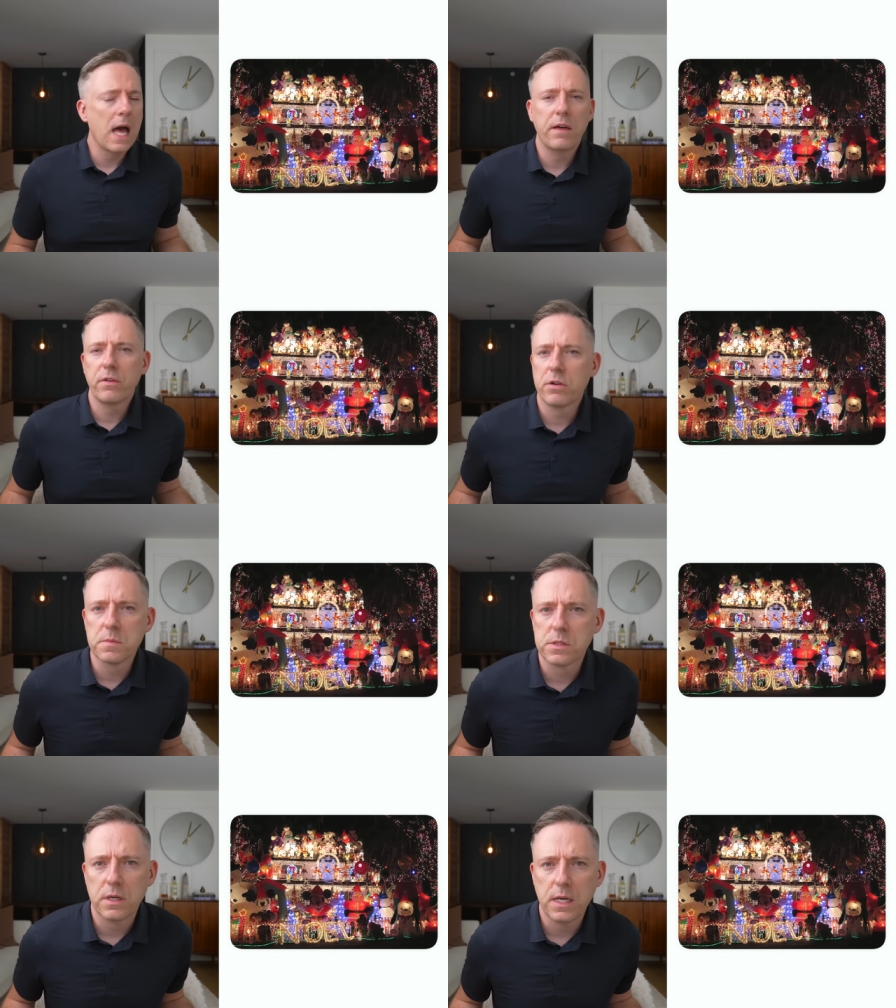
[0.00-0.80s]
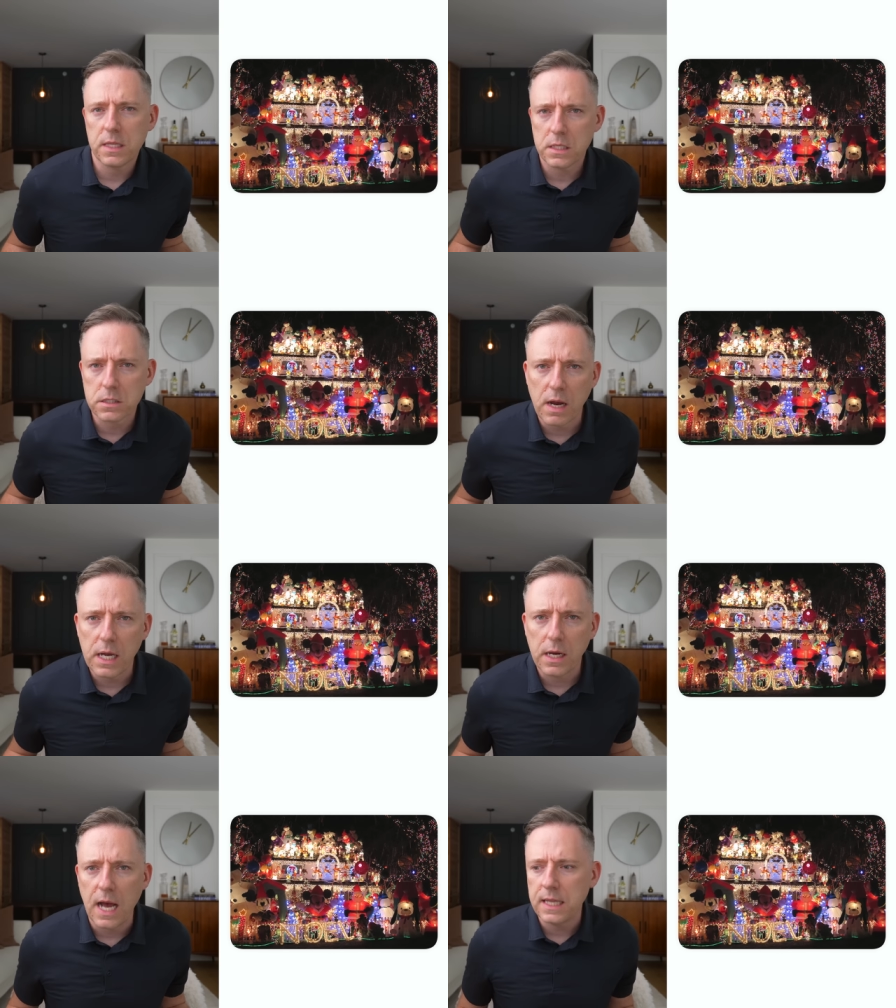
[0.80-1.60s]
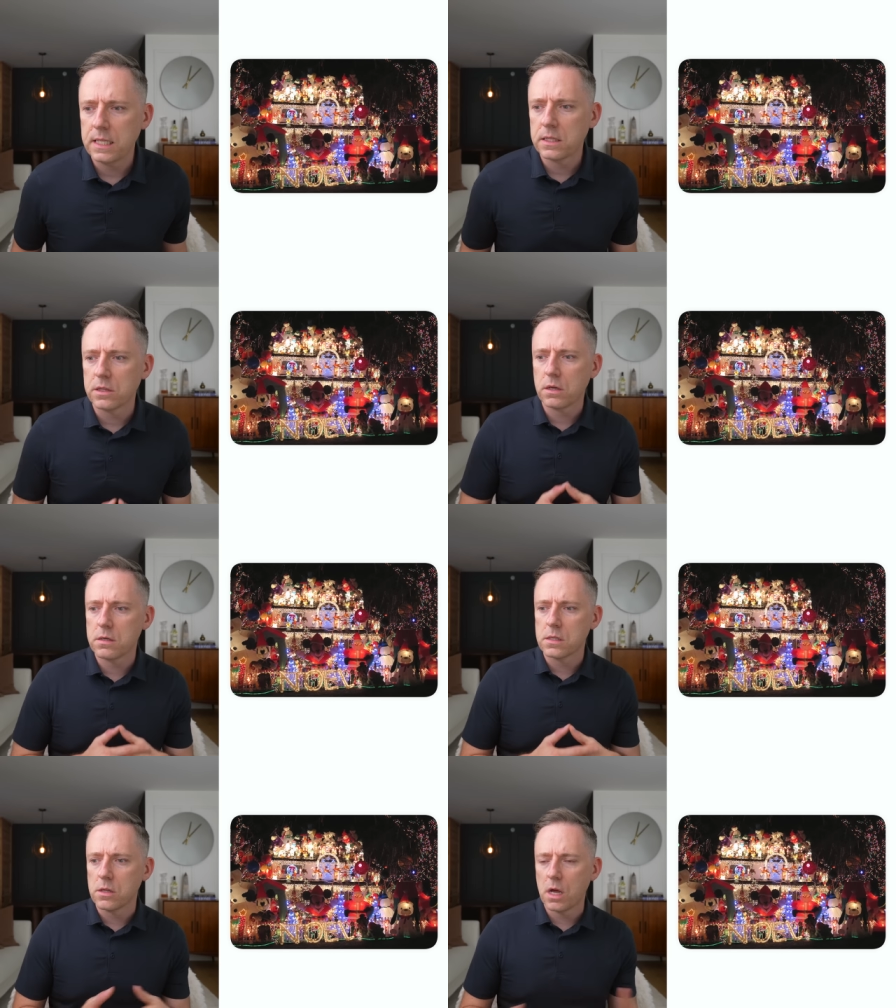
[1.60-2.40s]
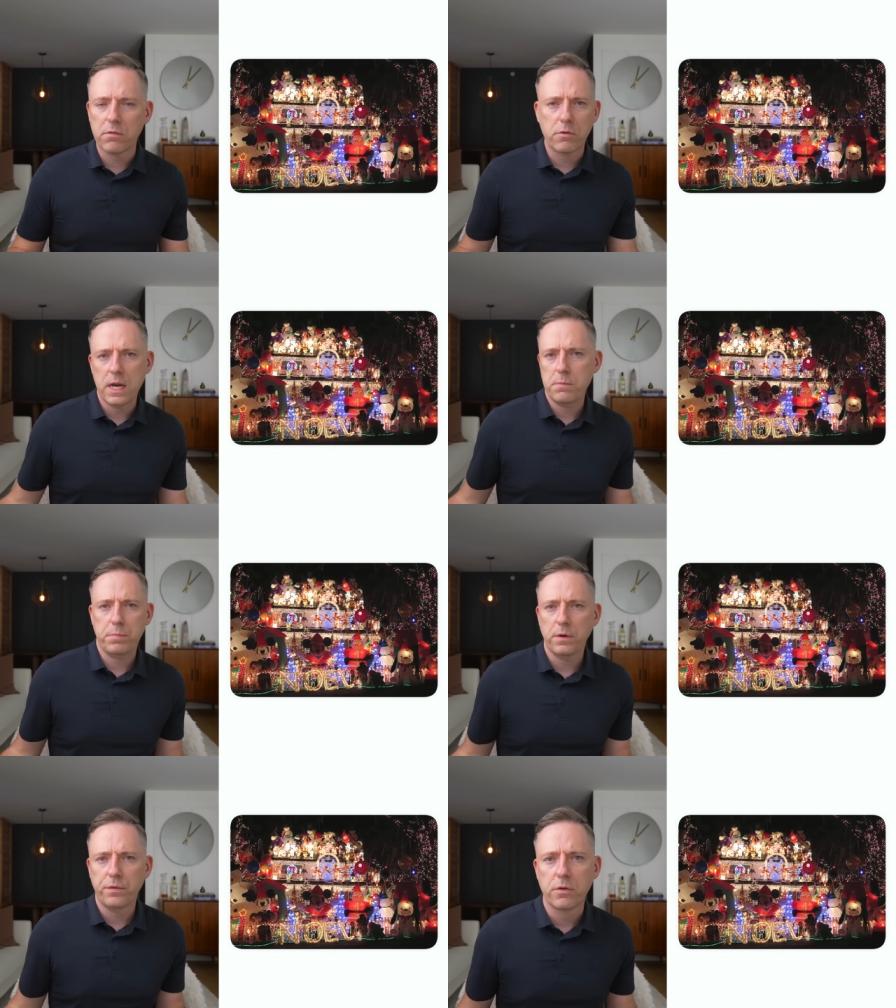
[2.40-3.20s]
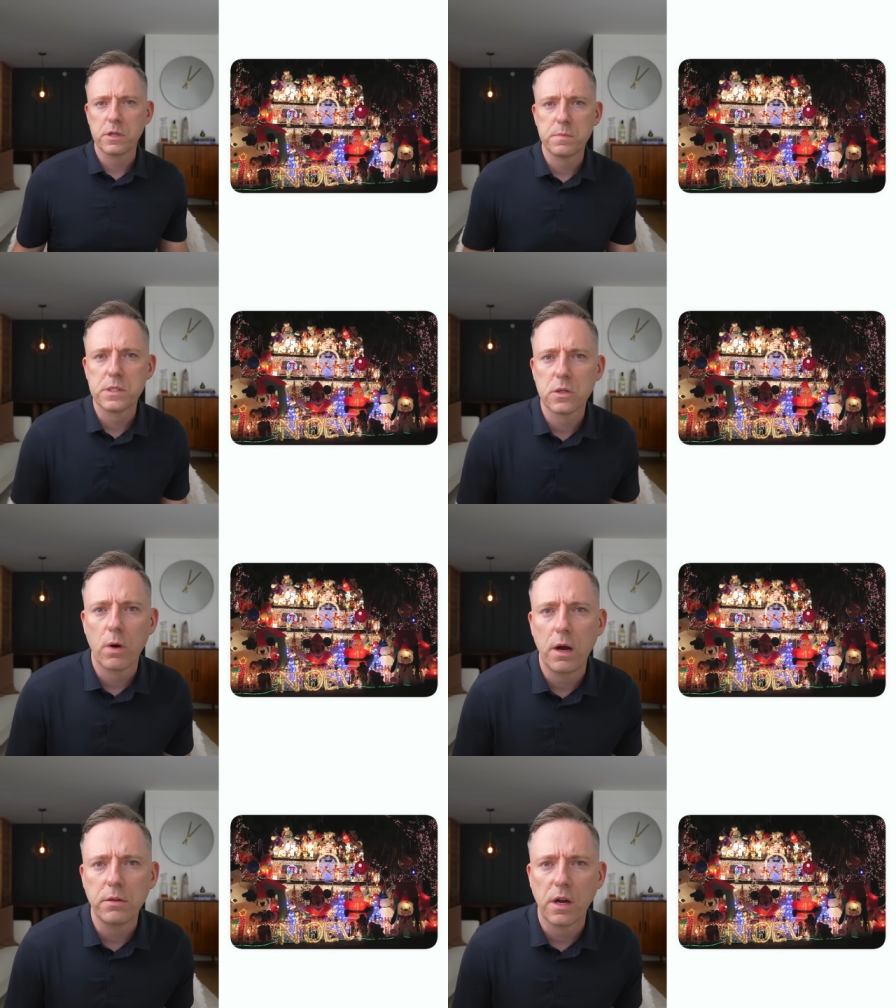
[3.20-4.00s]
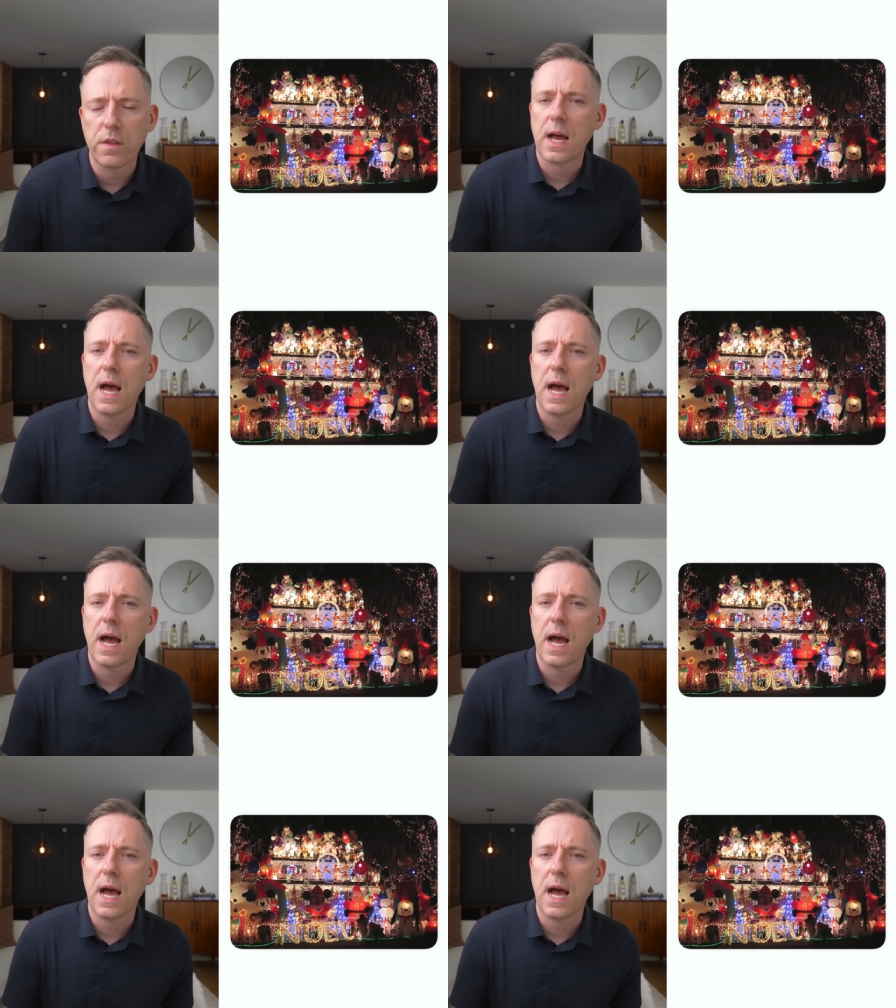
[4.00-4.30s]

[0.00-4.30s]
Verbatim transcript: I love a Christmas tree. I think it's great. I think that there's a lot of great, beautiful Christmas decor out there that